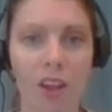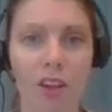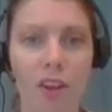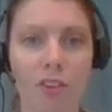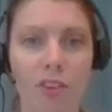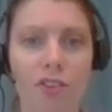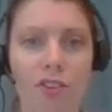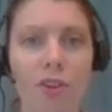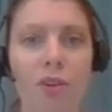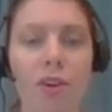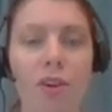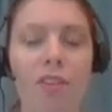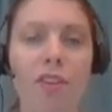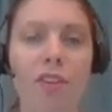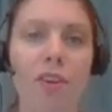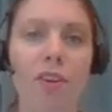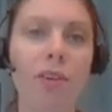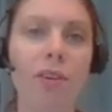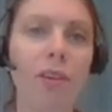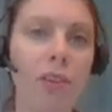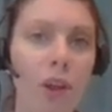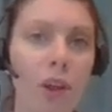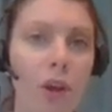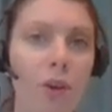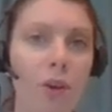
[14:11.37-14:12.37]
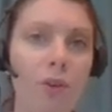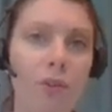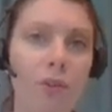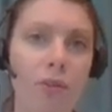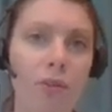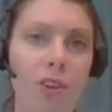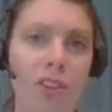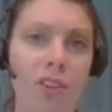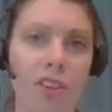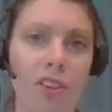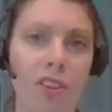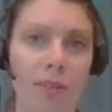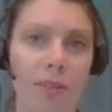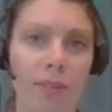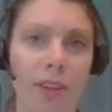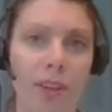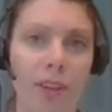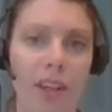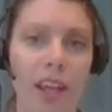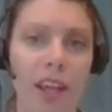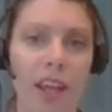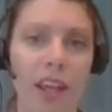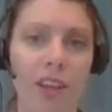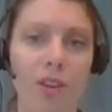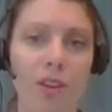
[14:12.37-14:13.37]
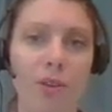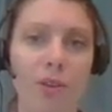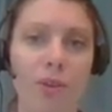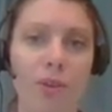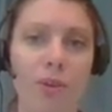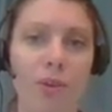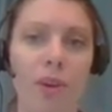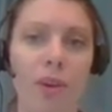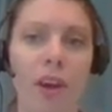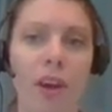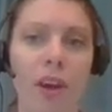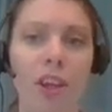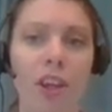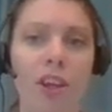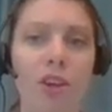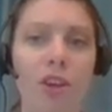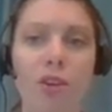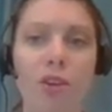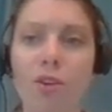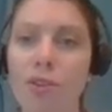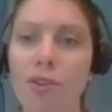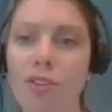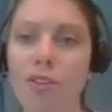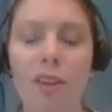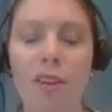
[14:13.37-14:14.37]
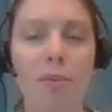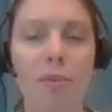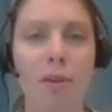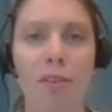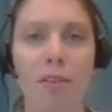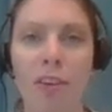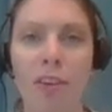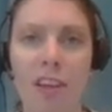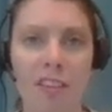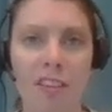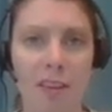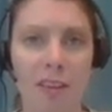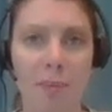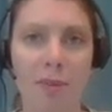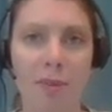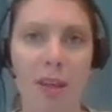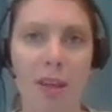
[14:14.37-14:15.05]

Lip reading: So if you're alone with someone and you accuse them of accepting